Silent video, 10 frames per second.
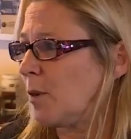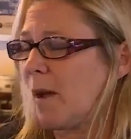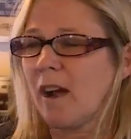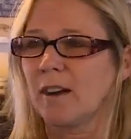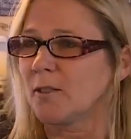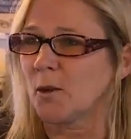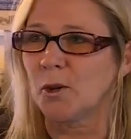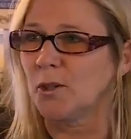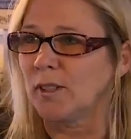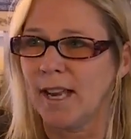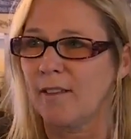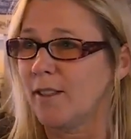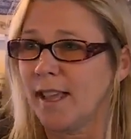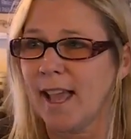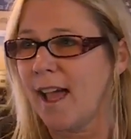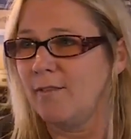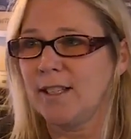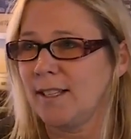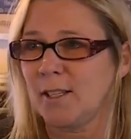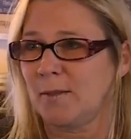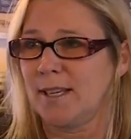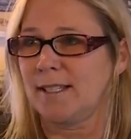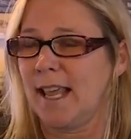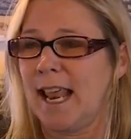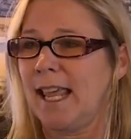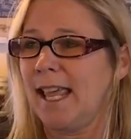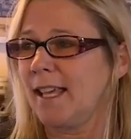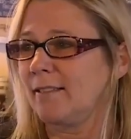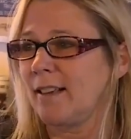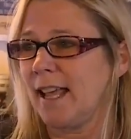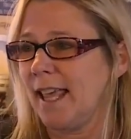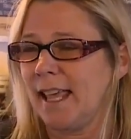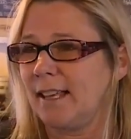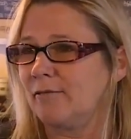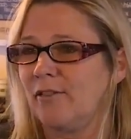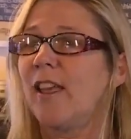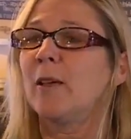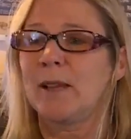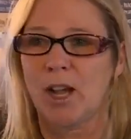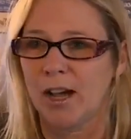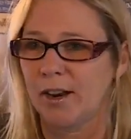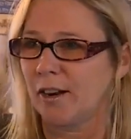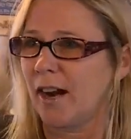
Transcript: put my heart and soul and everything I have into this place, and I can't I can't fail my daughter.